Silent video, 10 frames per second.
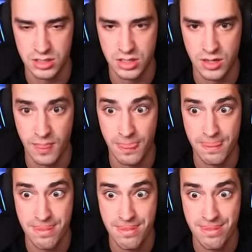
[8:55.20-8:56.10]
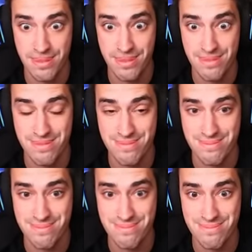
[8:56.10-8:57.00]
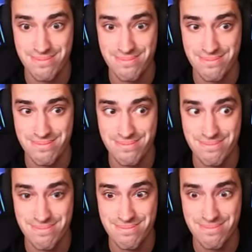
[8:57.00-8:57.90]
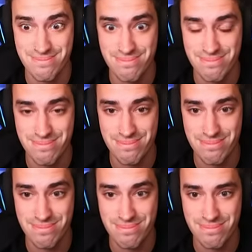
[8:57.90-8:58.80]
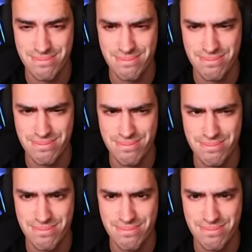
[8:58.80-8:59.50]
(silence)